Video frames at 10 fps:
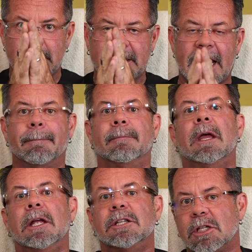Same.
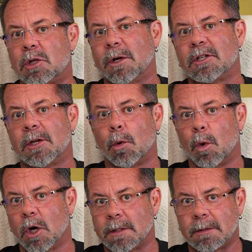Just switch their
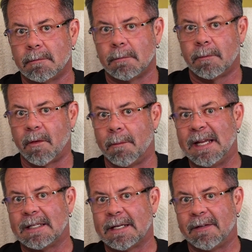words from
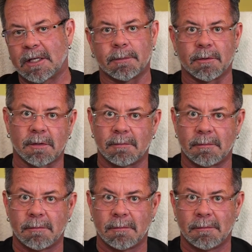meat to vegetables.
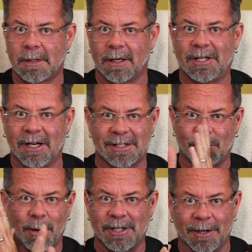They'll just
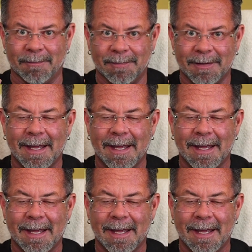switch them.